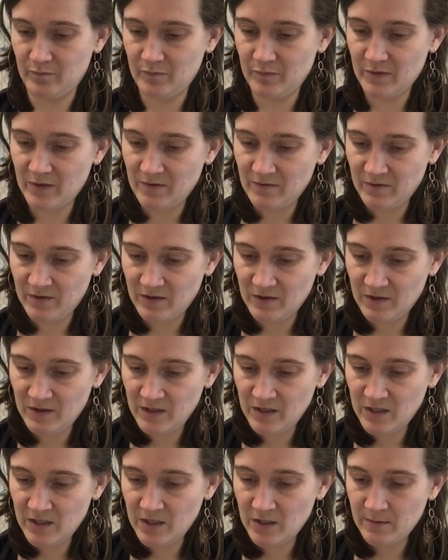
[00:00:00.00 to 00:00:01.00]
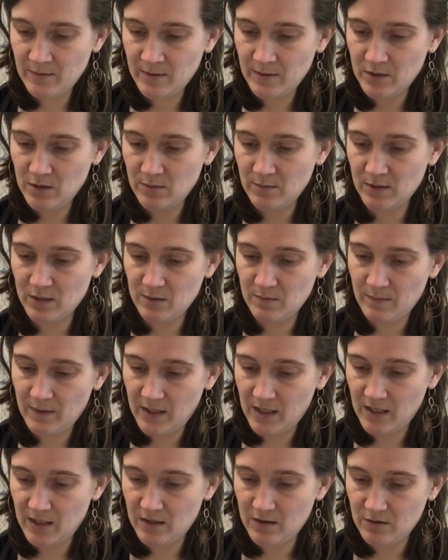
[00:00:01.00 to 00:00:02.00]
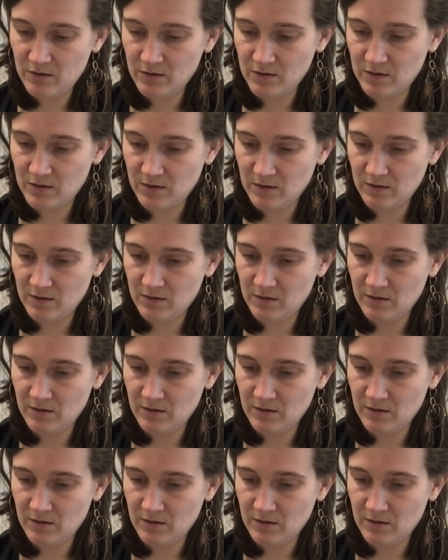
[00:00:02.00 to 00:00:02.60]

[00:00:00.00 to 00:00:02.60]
I have a little bit too much paint in those